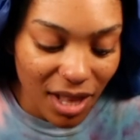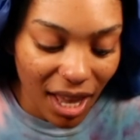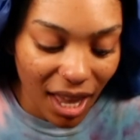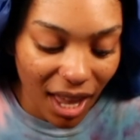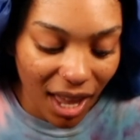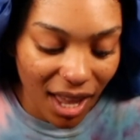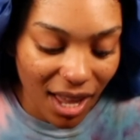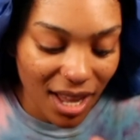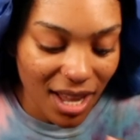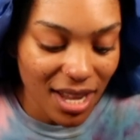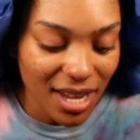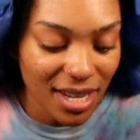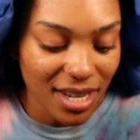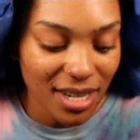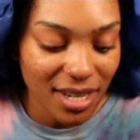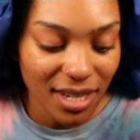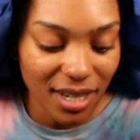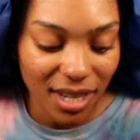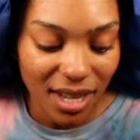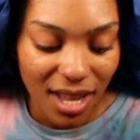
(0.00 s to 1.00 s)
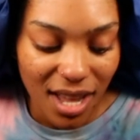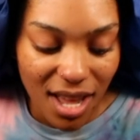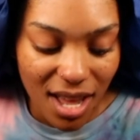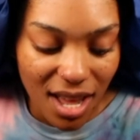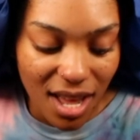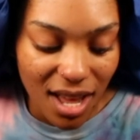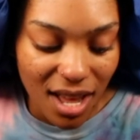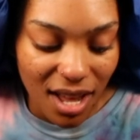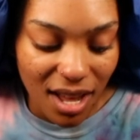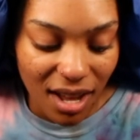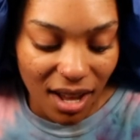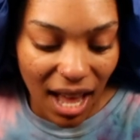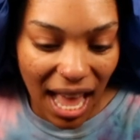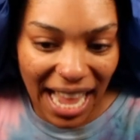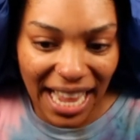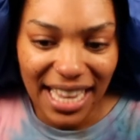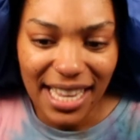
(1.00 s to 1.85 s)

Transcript: and I